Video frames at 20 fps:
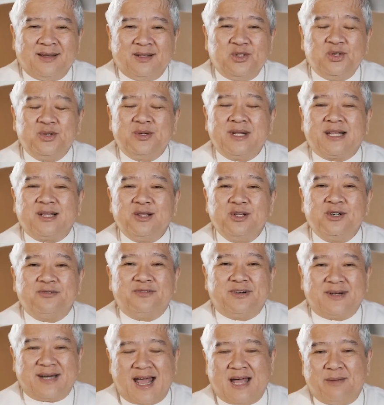Do not
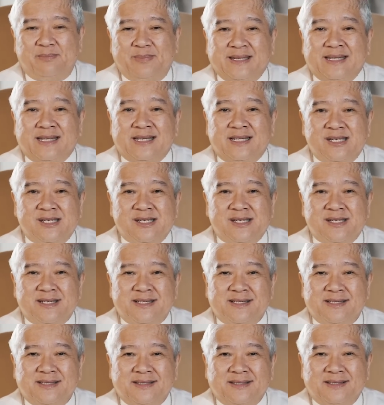look for
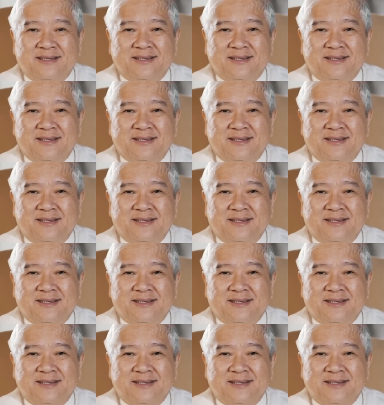happiness,